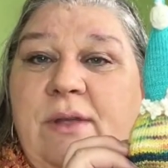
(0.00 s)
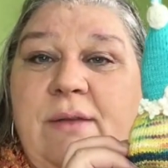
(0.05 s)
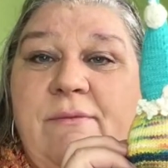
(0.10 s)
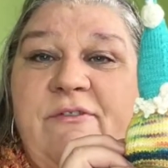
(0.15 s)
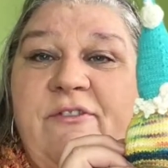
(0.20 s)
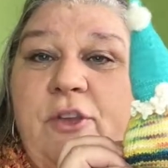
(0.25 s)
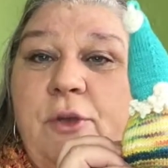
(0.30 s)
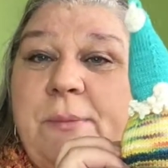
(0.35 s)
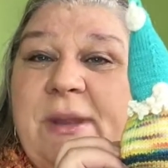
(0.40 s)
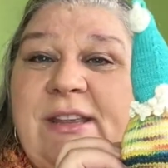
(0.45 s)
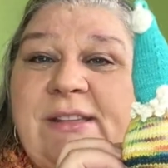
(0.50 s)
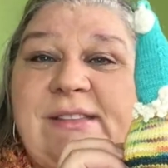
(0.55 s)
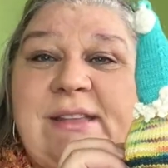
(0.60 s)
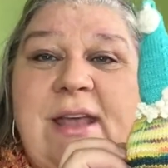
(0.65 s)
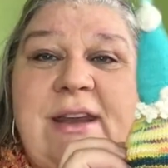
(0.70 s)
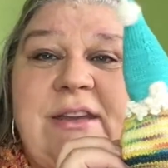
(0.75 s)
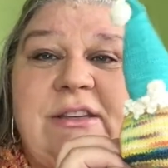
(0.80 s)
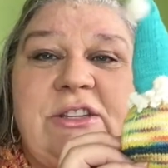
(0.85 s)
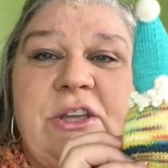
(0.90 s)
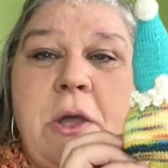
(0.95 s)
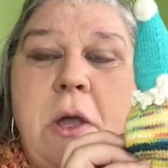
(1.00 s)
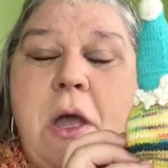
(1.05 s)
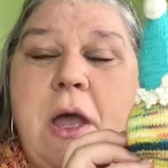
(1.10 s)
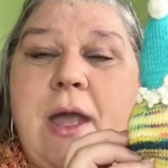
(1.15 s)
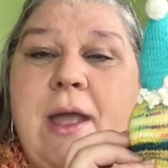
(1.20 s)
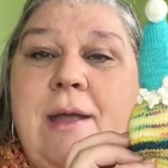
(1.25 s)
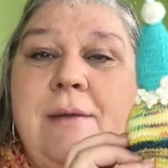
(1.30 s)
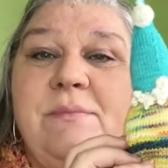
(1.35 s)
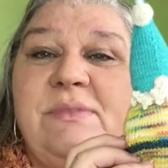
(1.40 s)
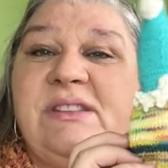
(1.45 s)
few minutes at a
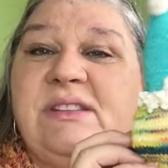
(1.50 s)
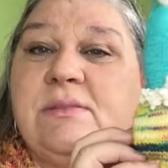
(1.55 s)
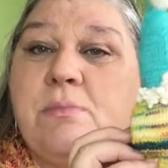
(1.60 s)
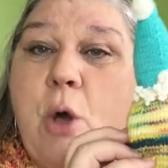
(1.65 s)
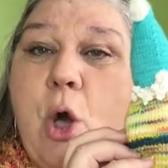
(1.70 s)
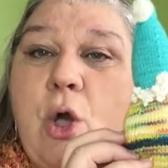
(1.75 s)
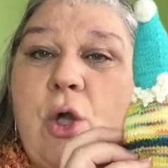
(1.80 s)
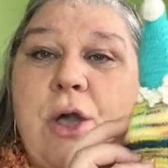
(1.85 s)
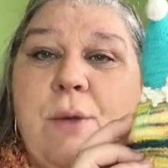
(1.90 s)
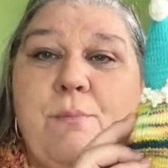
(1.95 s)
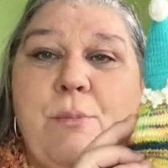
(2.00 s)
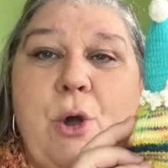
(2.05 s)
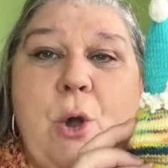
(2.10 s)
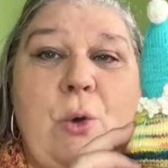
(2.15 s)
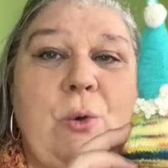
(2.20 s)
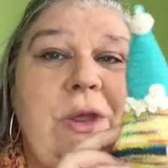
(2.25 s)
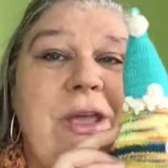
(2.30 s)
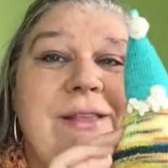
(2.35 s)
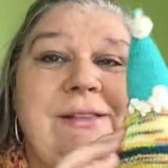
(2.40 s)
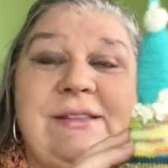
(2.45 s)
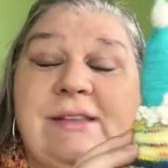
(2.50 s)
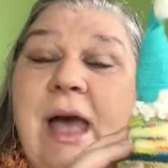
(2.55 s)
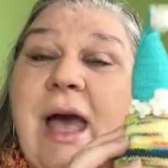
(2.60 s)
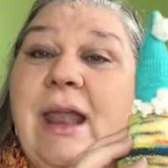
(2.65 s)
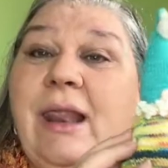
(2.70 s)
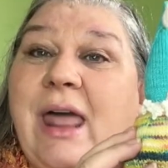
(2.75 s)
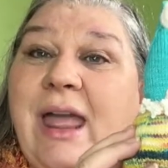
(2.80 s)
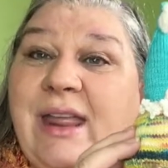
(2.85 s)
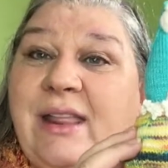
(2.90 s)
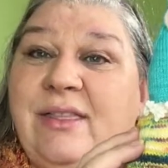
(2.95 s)
time, small components.
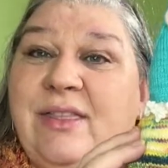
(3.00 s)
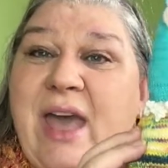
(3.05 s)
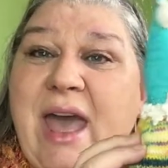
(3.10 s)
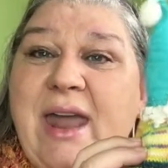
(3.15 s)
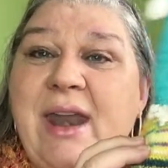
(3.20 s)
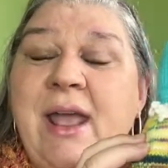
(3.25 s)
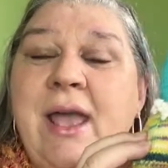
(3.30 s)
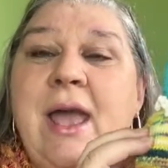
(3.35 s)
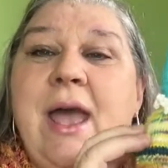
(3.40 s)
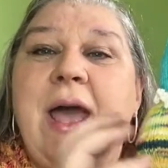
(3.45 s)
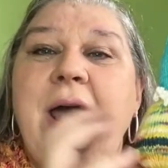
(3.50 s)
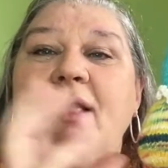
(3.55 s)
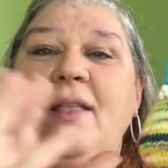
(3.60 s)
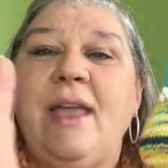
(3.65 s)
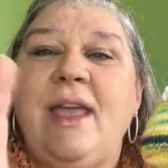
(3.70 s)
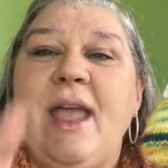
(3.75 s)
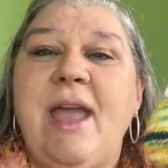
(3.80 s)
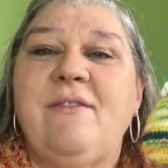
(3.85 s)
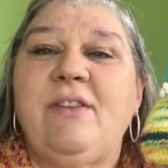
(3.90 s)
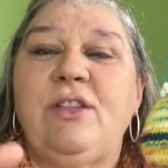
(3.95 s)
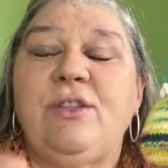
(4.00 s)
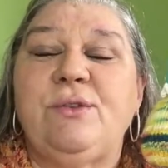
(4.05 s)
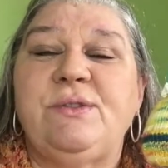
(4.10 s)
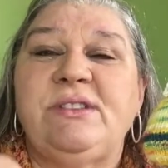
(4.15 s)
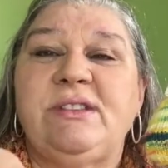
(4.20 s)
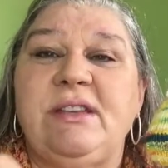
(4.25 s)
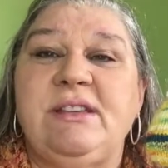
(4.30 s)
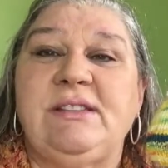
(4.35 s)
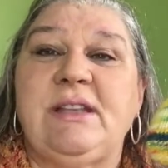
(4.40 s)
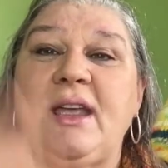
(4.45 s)
I like that. I like having
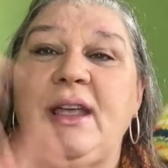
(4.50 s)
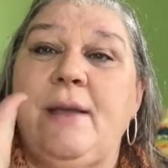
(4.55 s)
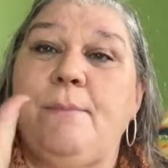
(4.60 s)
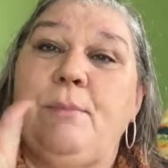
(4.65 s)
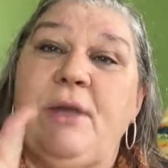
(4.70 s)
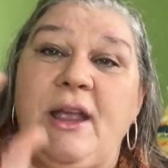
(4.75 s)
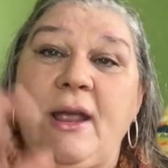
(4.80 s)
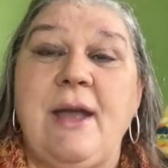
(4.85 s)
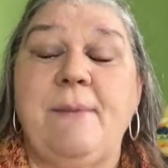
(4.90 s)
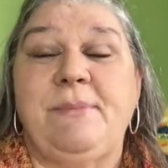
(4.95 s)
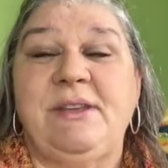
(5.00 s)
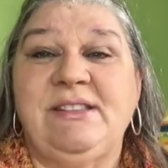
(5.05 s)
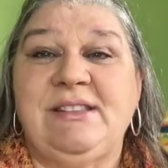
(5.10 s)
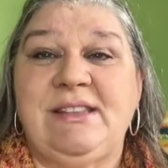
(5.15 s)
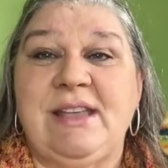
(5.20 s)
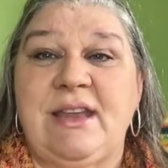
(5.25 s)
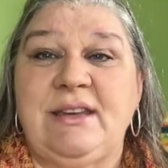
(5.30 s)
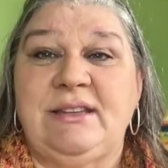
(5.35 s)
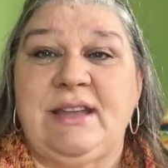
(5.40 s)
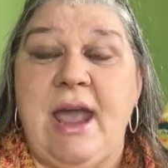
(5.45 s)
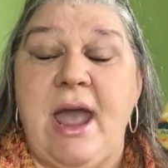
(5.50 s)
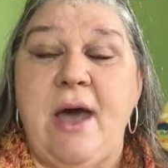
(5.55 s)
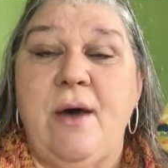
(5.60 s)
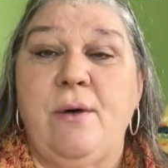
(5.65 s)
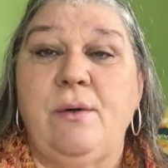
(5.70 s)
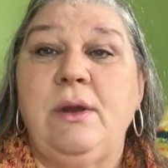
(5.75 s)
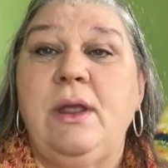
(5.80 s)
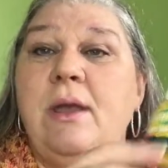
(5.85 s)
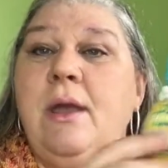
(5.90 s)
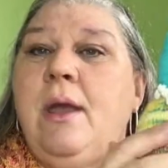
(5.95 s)
those things I can pick up and set
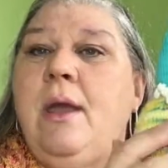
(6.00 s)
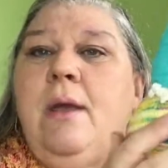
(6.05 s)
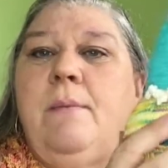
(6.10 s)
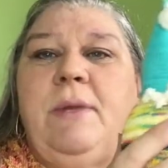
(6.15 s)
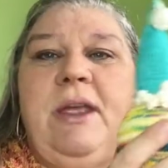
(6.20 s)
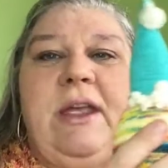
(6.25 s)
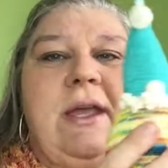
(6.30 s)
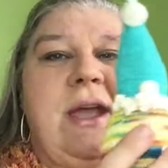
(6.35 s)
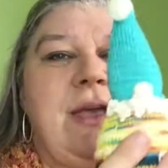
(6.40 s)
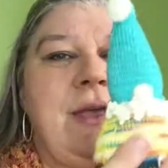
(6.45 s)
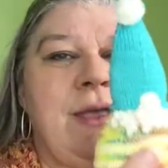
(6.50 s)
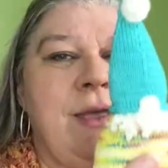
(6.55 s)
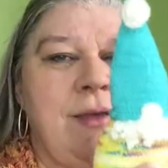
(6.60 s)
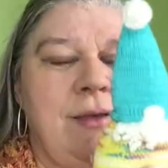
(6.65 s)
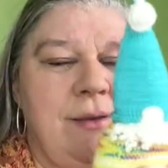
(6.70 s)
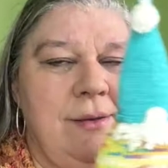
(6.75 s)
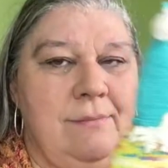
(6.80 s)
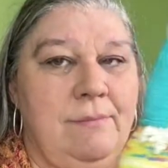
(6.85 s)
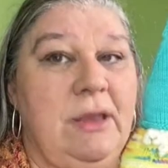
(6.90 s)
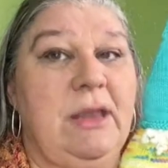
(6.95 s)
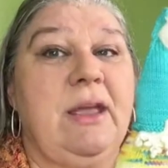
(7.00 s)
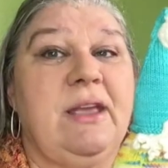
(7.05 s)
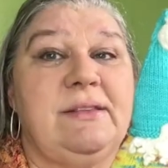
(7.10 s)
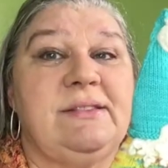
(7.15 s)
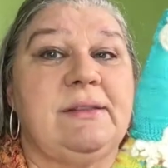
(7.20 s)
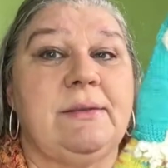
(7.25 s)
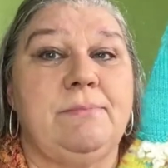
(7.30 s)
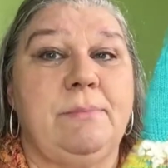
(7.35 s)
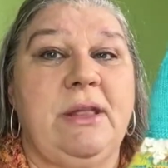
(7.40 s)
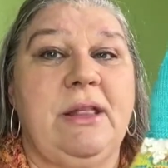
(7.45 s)
down
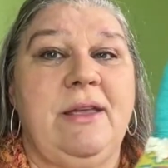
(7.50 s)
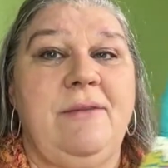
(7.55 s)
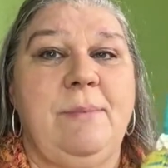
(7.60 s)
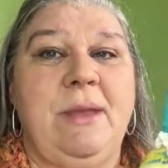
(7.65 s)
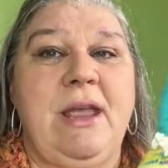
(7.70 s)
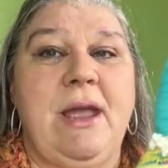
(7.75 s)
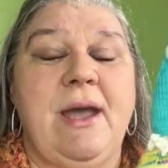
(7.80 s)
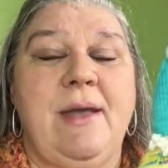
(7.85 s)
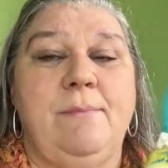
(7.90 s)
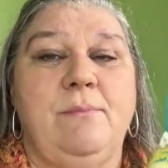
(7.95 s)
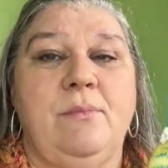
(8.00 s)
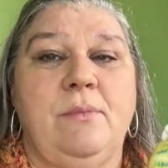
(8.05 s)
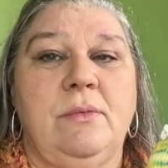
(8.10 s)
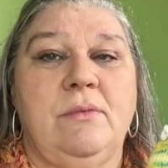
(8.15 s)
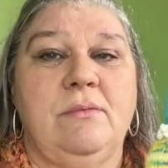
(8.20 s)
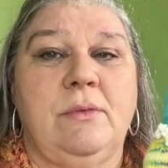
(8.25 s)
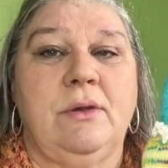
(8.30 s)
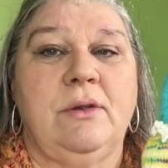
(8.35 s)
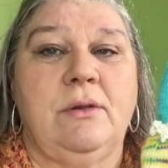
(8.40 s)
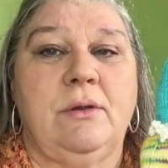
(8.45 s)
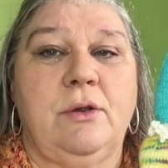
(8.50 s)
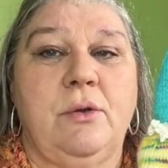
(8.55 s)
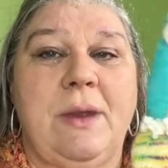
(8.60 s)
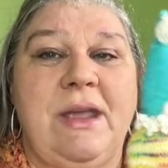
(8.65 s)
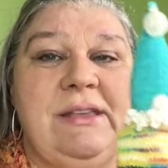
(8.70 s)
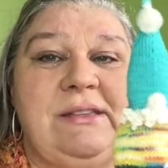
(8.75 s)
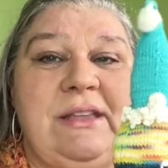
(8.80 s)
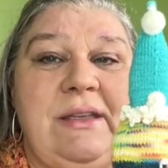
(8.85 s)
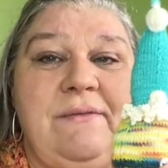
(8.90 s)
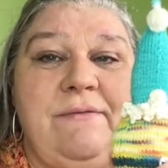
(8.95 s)
because believe me, I'm
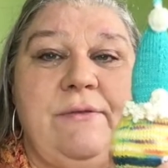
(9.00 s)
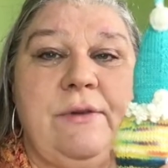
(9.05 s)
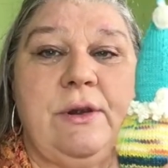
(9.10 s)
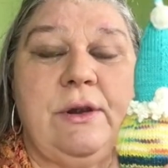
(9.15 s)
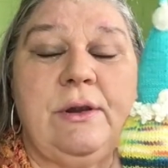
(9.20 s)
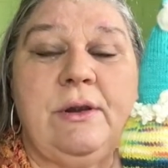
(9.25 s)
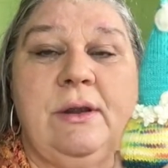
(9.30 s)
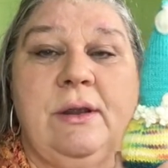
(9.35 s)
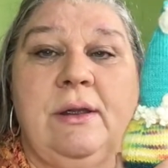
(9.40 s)
crazy for